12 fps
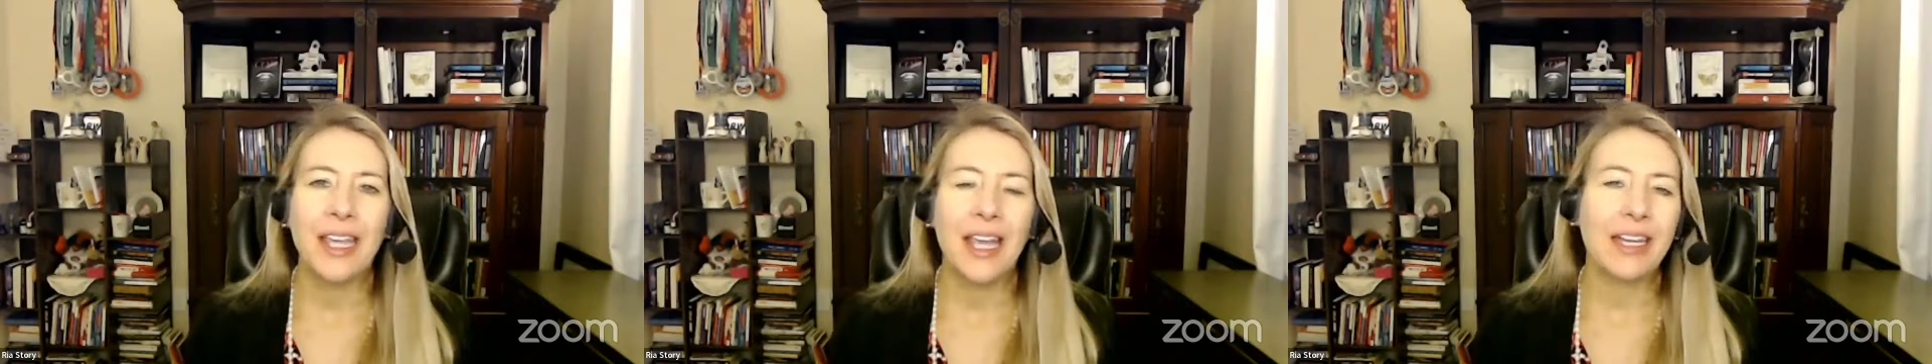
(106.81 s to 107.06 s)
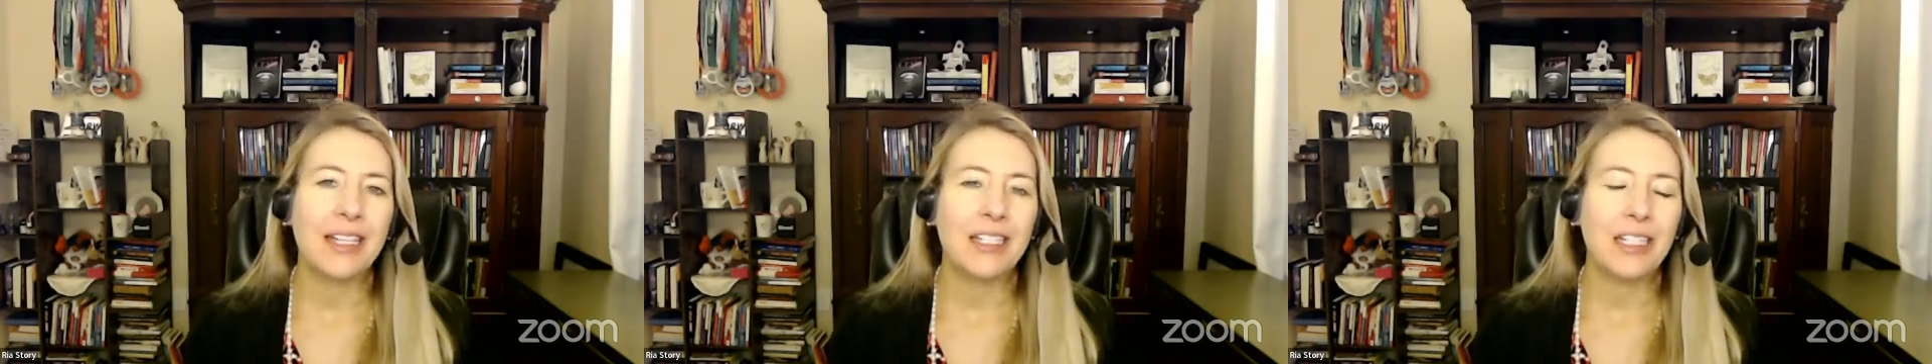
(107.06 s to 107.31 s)

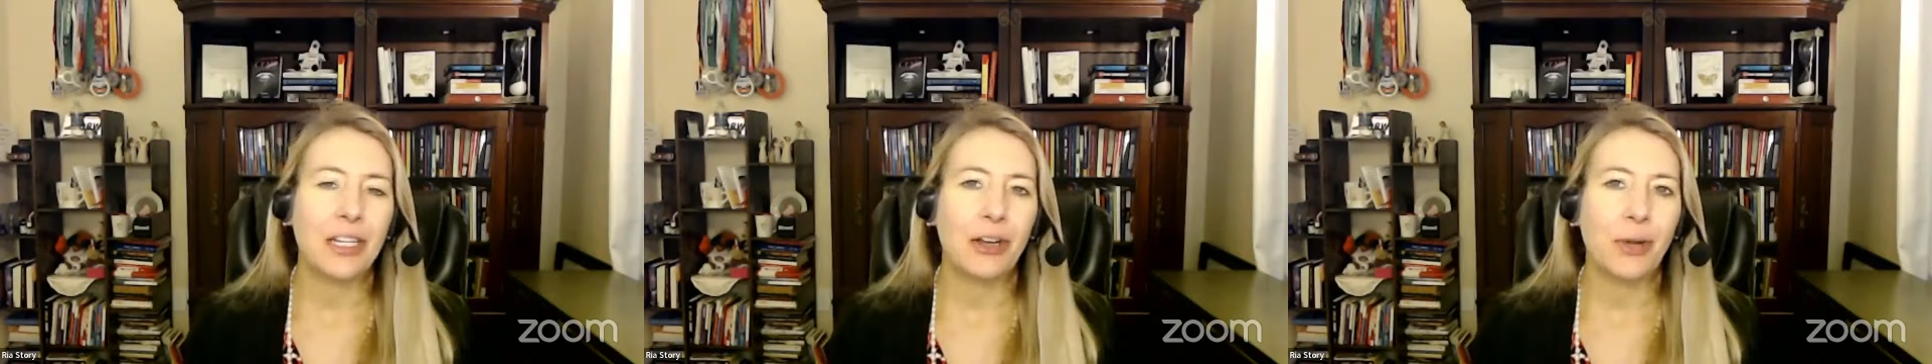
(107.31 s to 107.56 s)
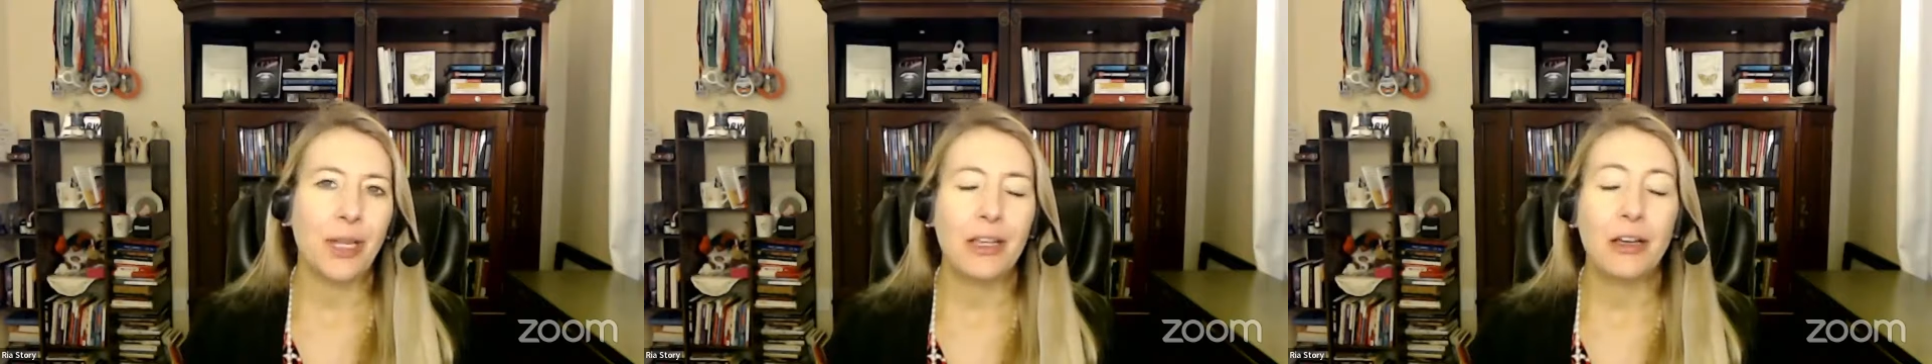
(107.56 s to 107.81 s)
And,
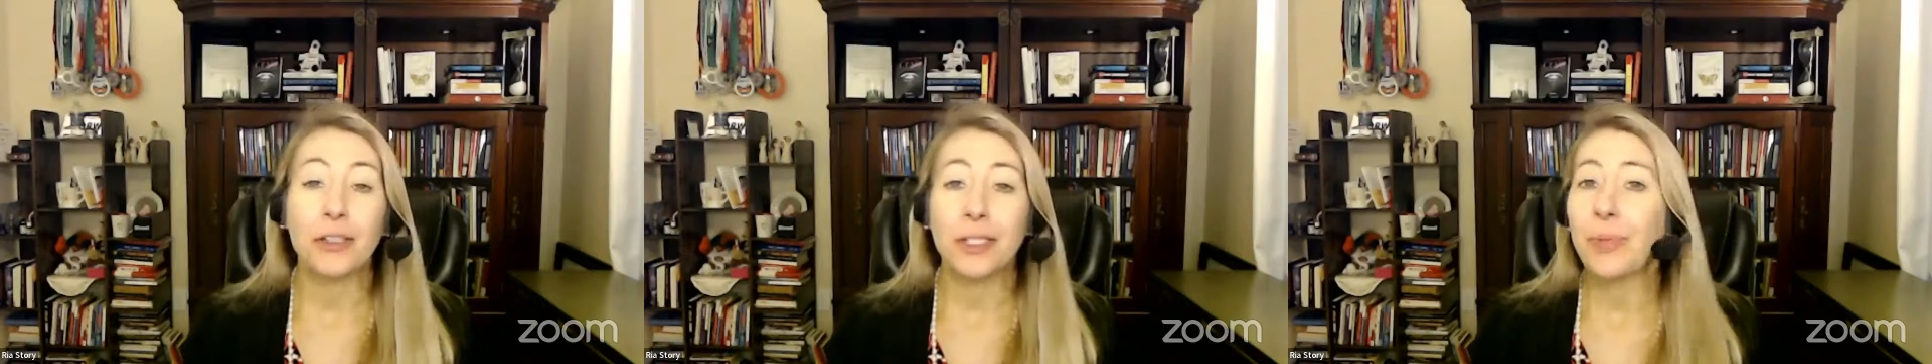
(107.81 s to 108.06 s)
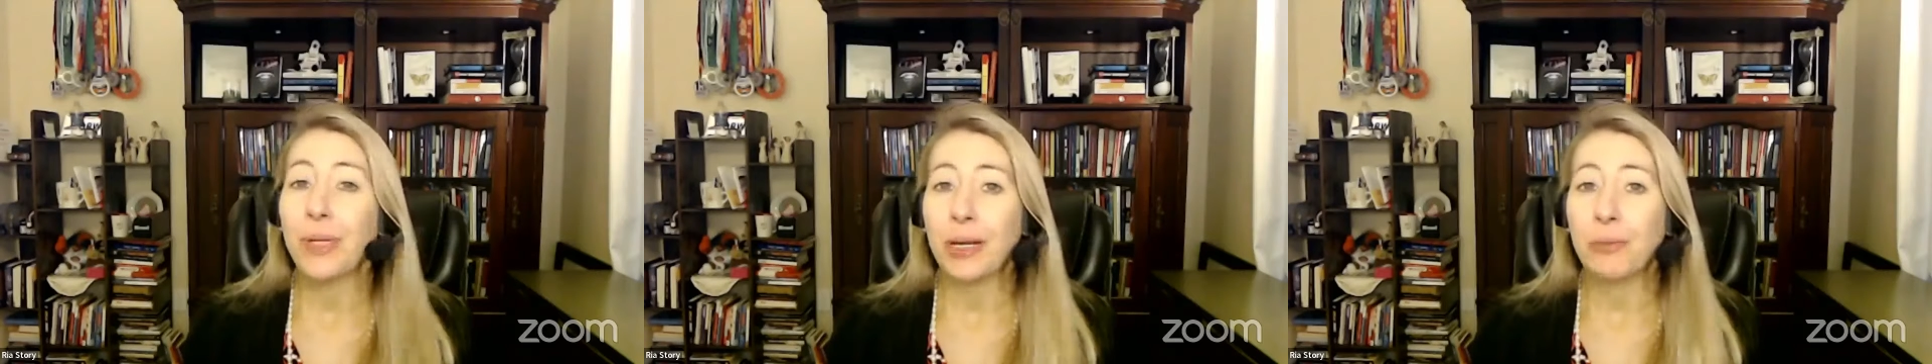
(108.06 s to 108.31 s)
he calls
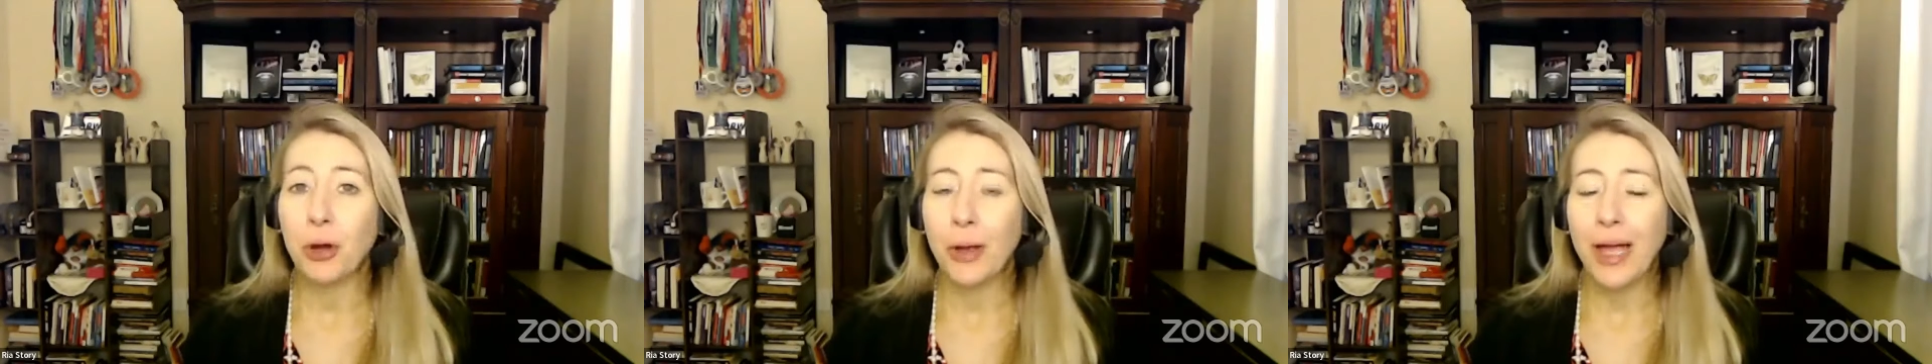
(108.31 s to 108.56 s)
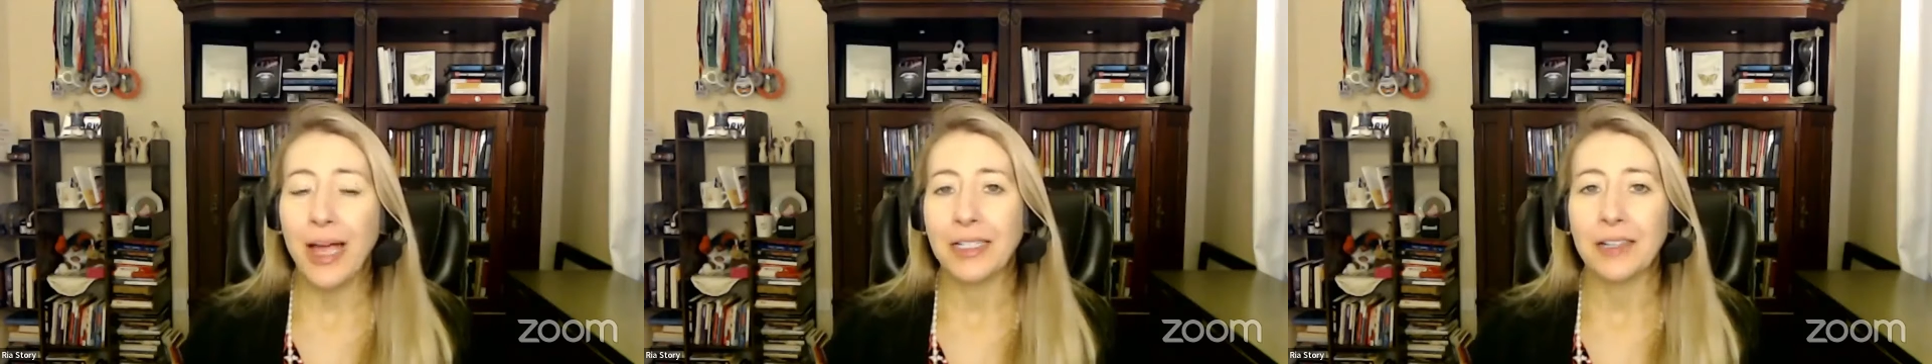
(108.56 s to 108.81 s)
it being
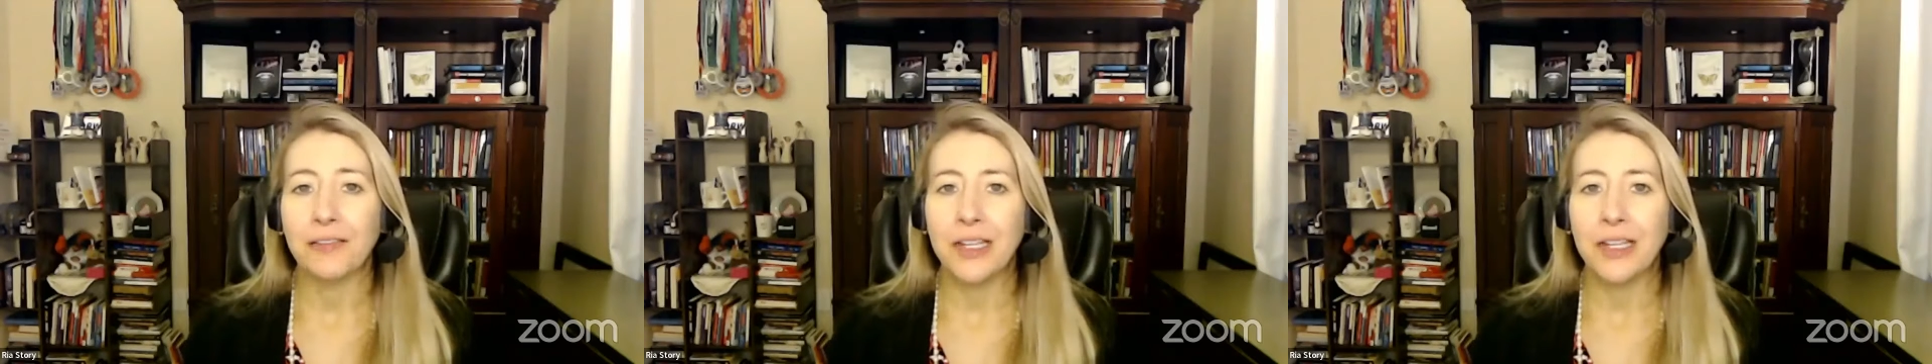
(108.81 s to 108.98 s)
proactive.